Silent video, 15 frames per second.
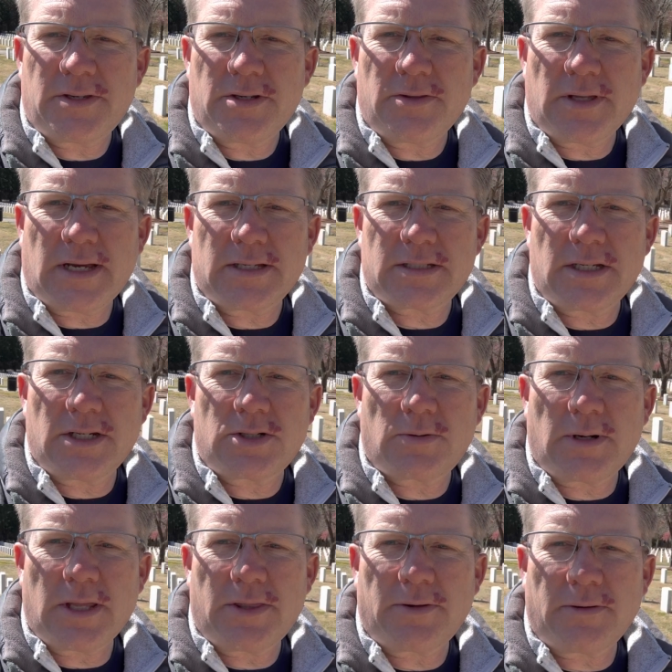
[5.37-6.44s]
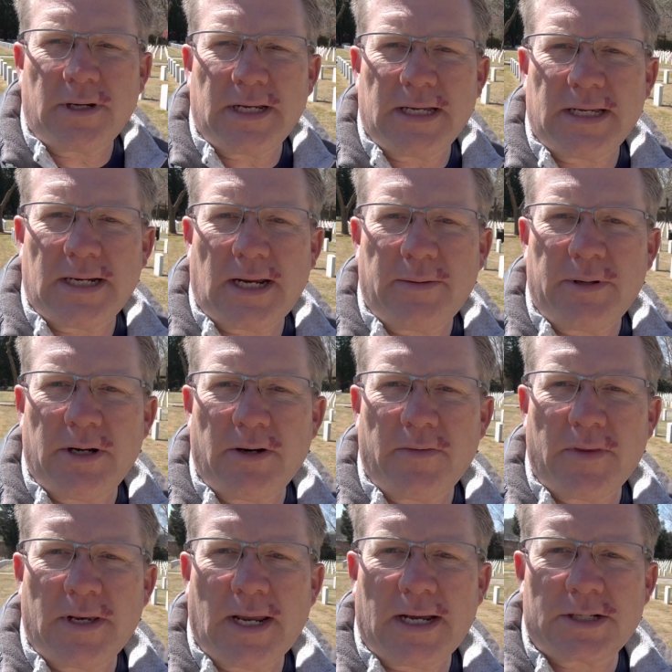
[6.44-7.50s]
2023, and I'm here in
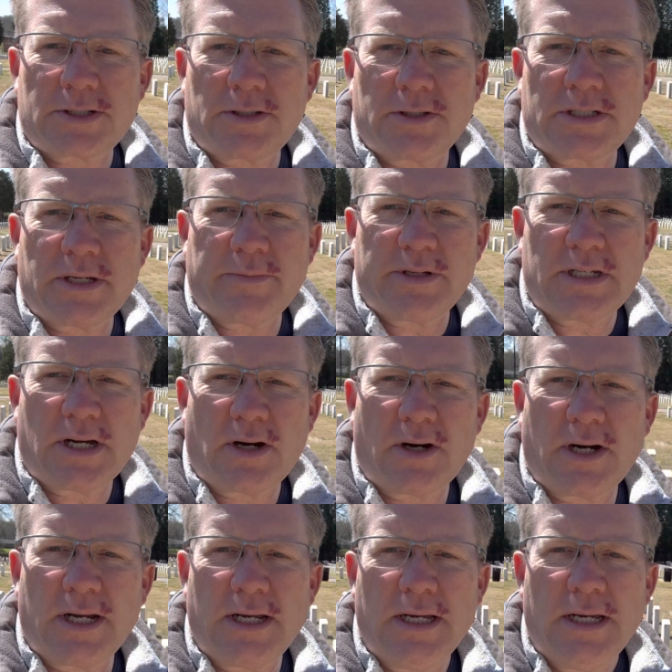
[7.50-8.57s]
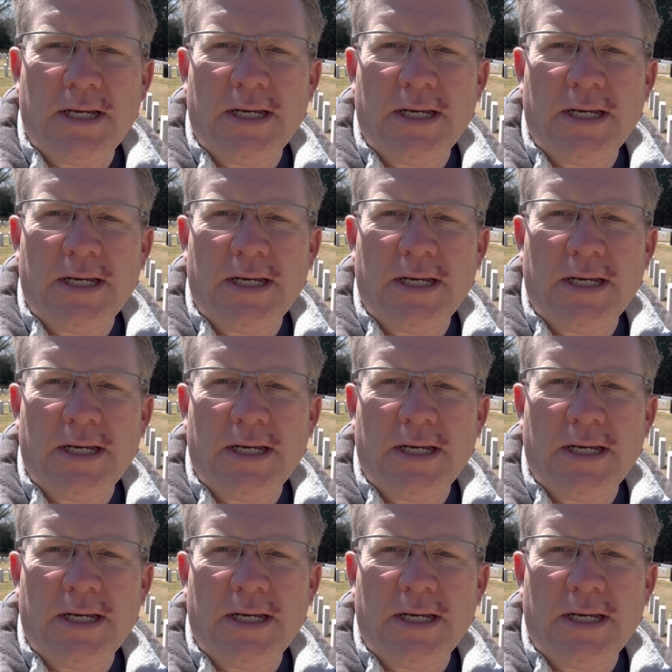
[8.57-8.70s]
the National Cemetery